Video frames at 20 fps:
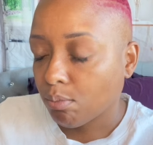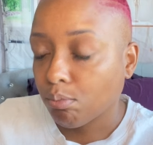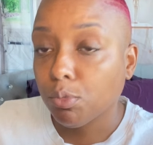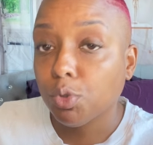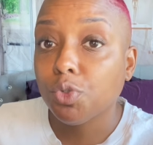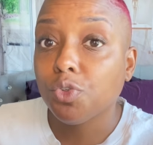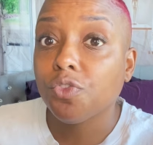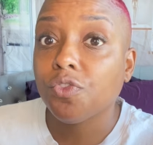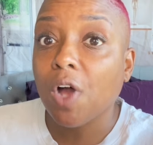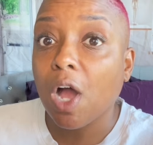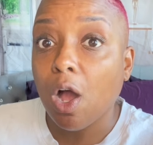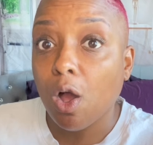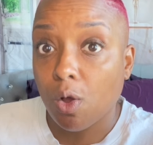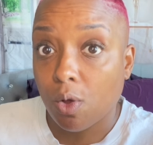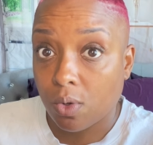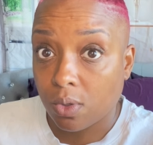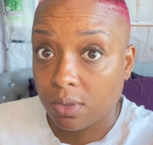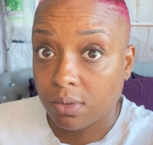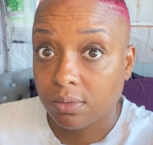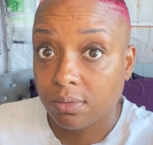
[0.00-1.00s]
Move
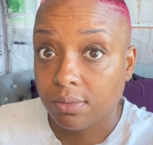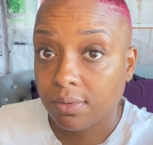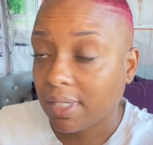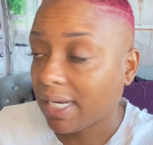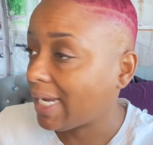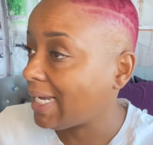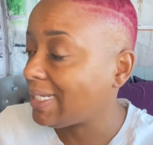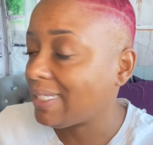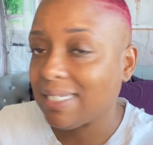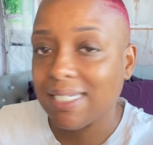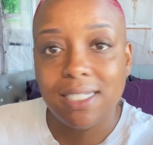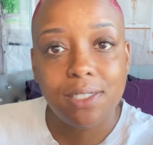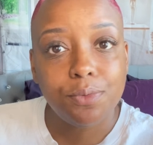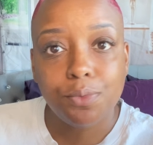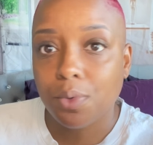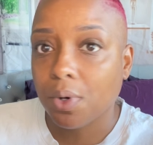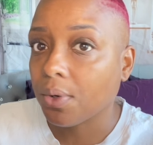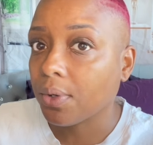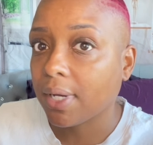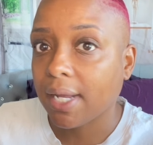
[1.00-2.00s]
on. It
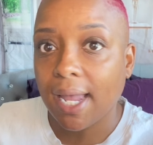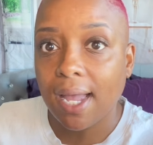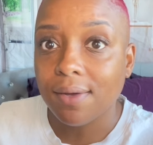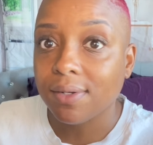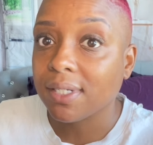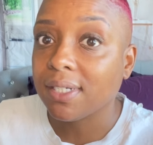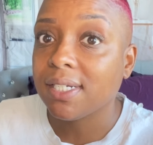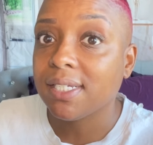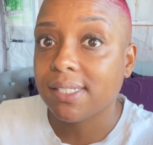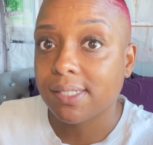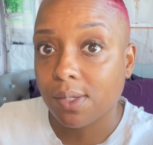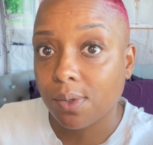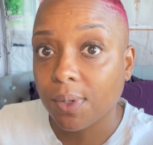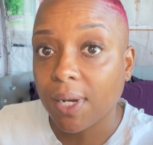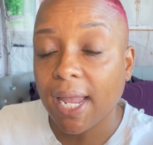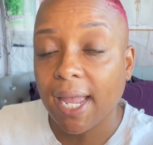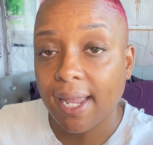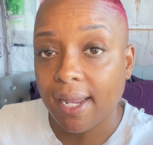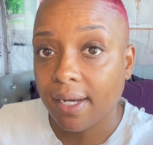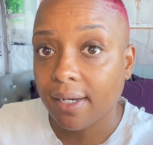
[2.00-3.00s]
didn't work out and it's
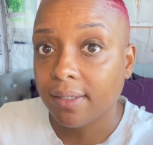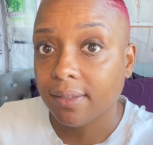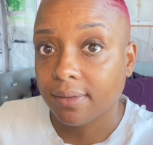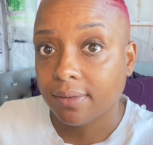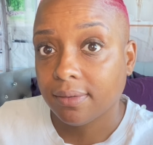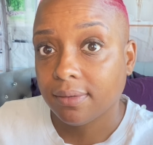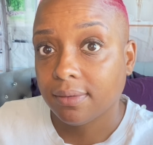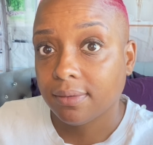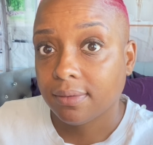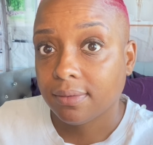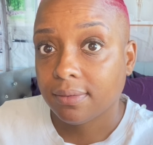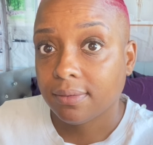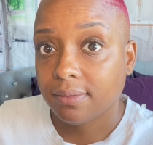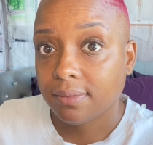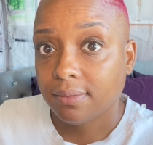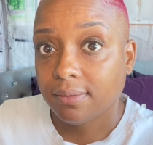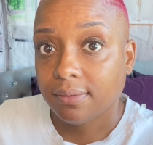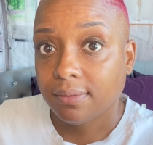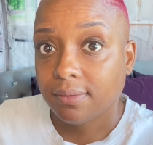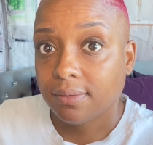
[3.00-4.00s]
okay.
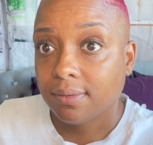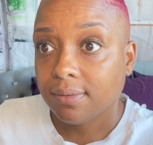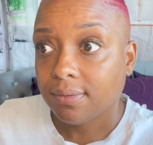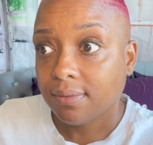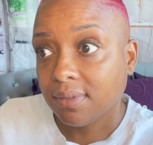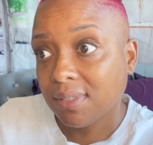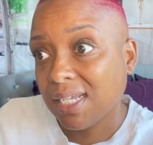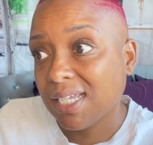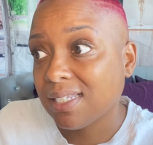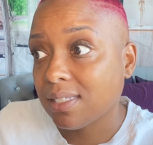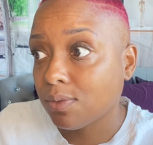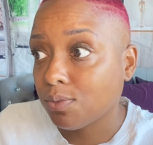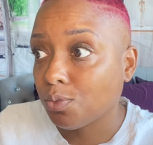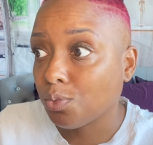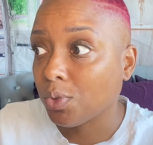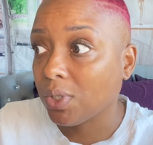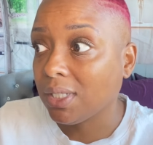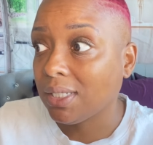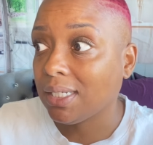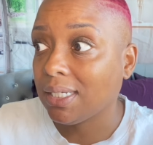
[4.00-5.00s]
That's
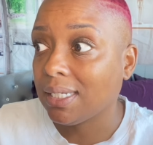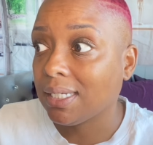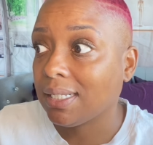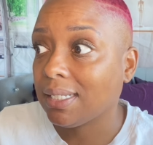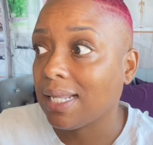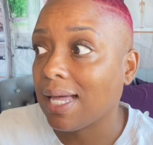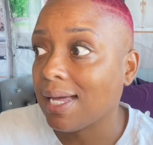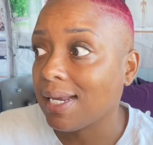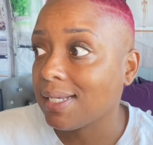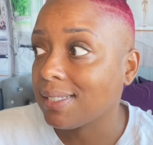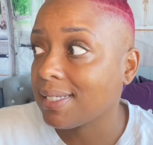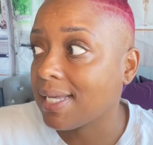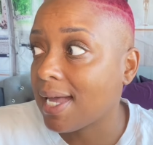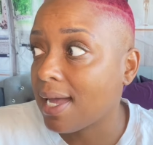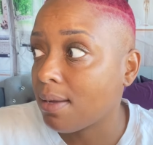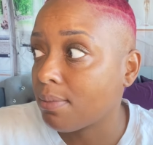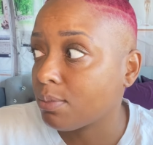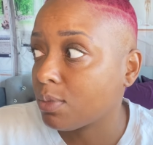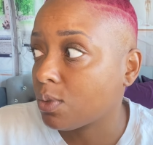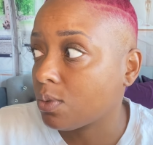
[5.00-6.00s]
really a lot of
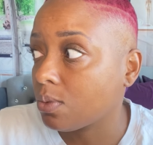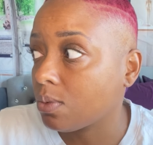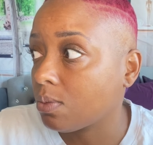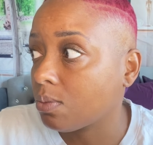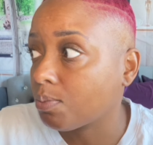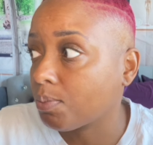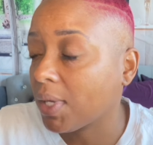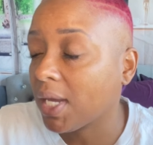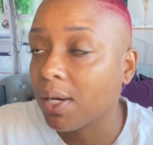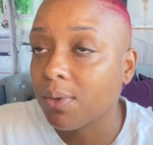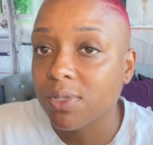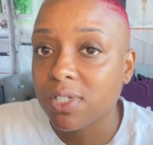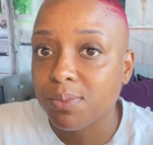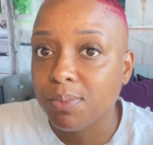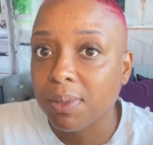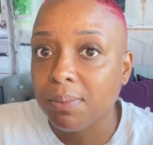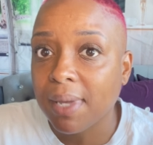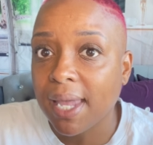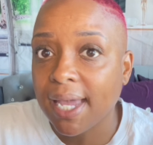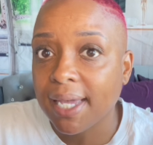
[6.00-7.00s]
times parents
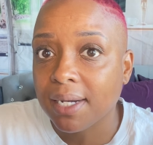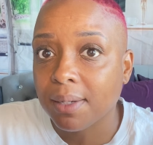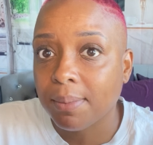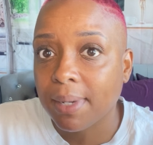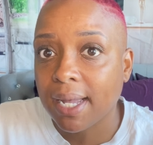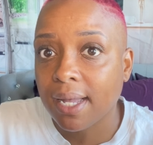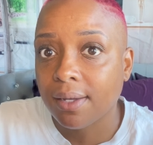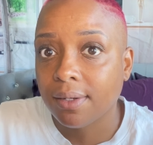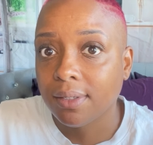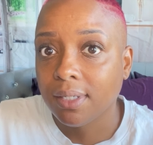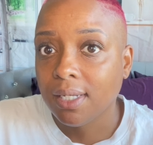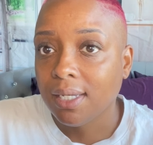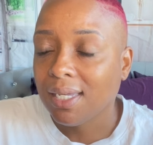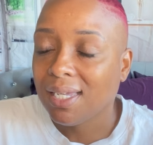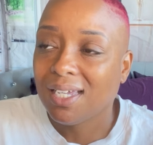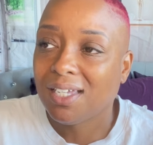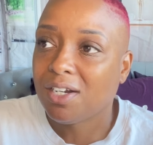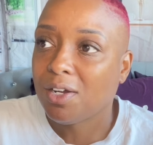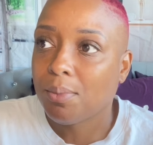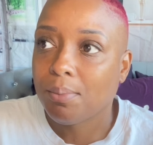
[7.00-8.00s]
be mad about.
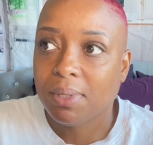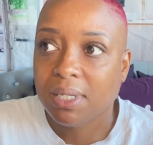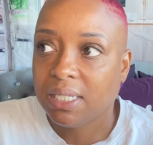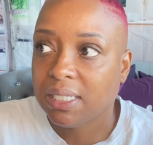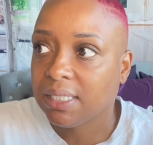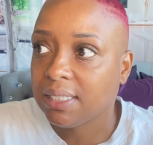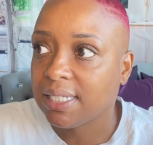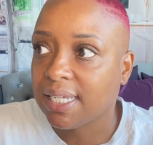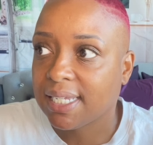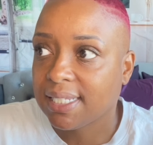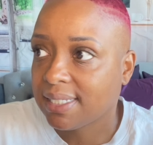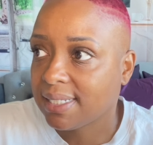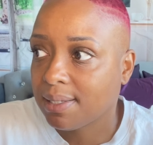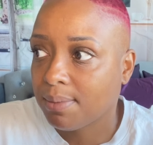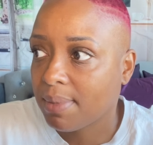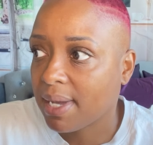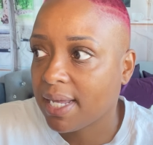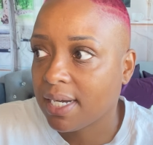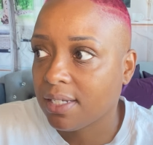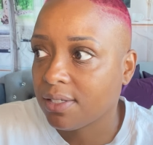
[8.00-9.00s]
It don't be that
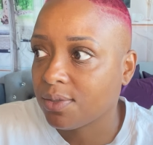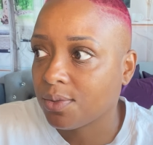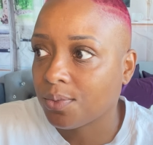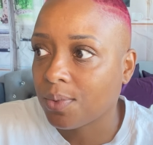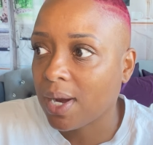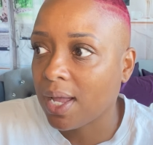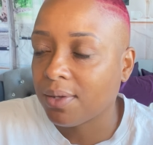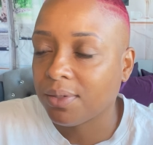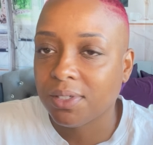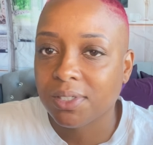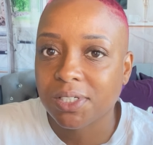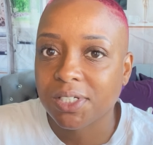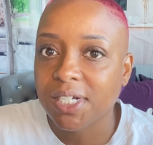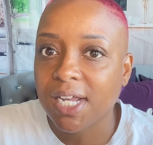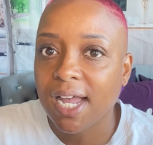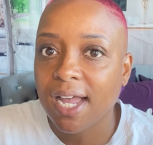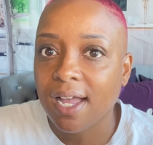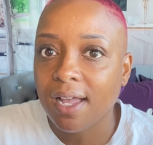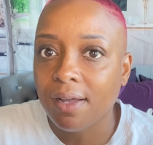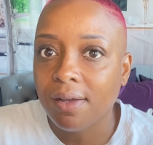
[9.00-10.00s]
somebody is around their
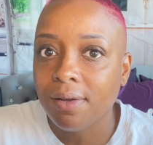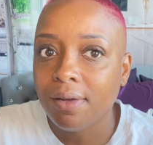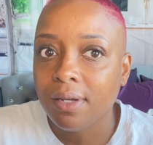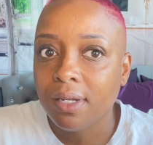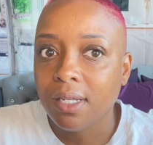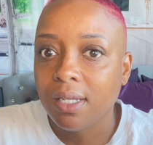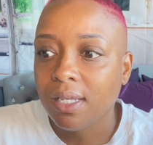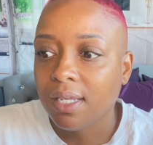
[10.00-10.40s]
child.